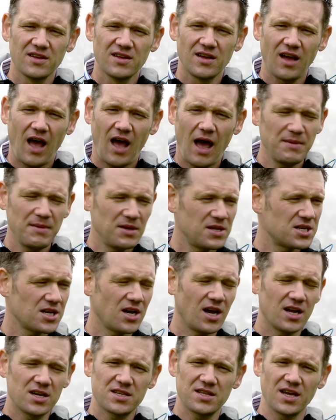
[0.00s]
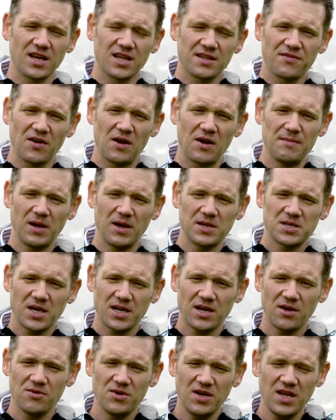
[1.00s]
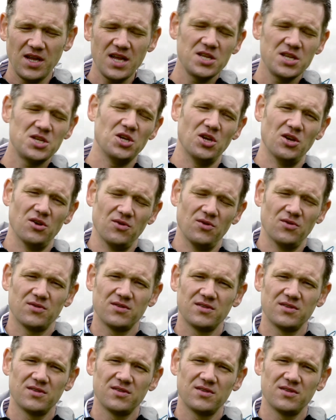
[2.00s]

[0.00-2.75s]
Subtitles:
I'm in charge, thanks very much. I don't need you.